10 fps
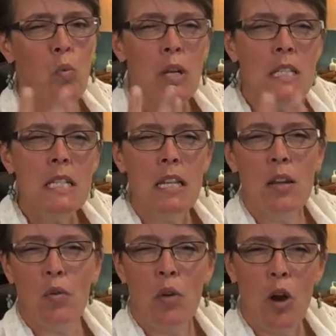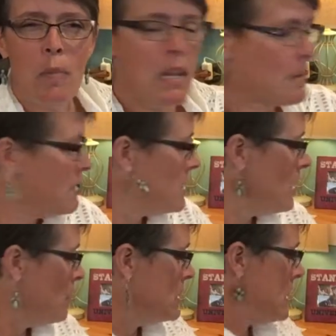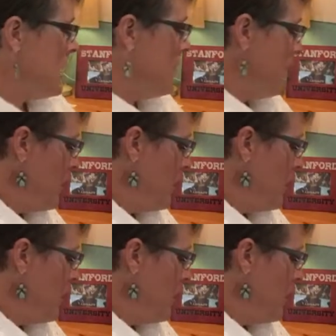woodsy aroma. Let me tell you what's in it.